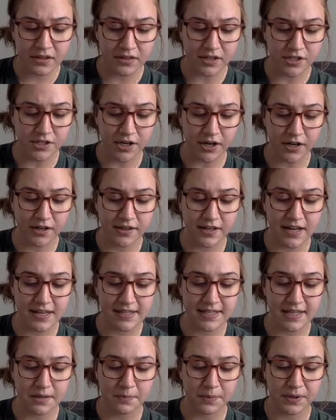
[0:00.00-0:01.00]
The dark
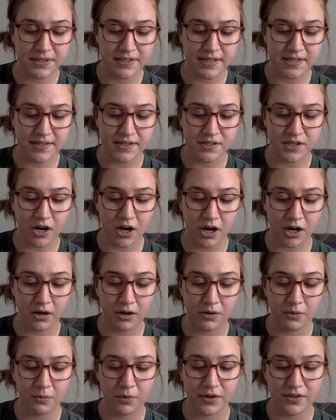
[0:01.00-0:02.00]
things in the princess's
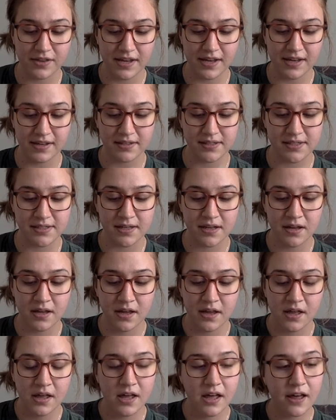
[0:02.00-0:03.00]
heart were these:
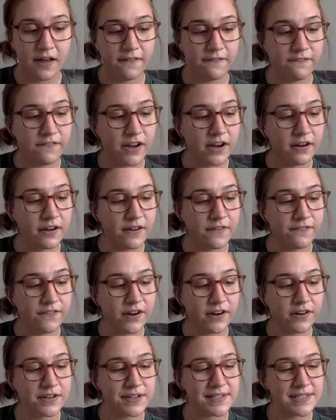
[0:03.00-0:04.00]
a very,
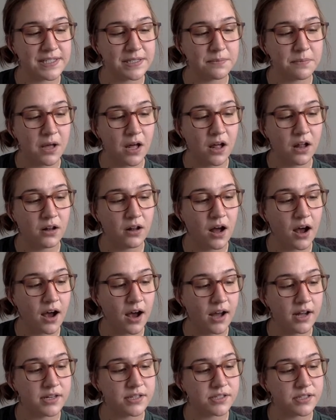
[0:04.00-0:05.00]
very small,
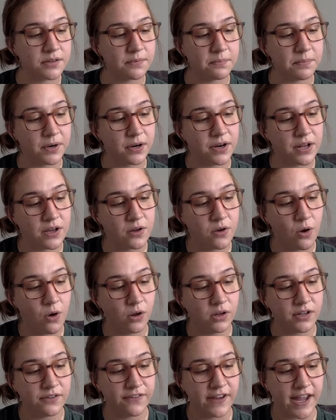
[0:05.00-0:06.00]
hot, burning
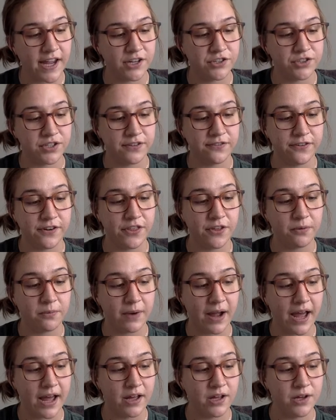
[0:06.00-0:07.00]
coal of hatred for the
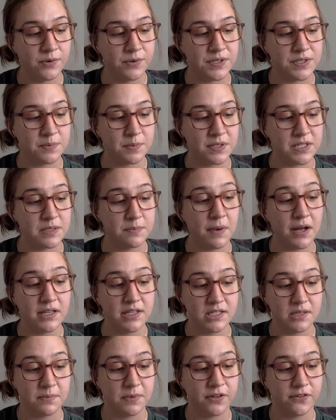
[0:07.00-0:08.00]
rat who was
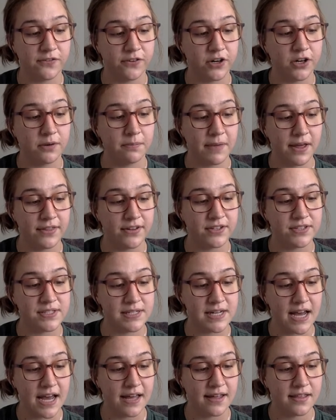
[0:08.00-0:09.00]
responsible for her mother's
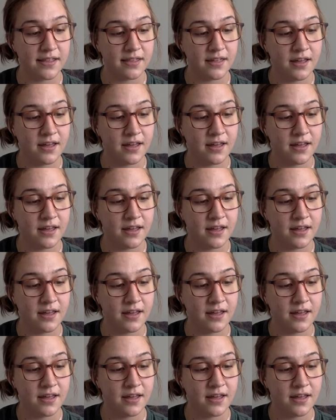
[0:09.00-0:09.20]
death.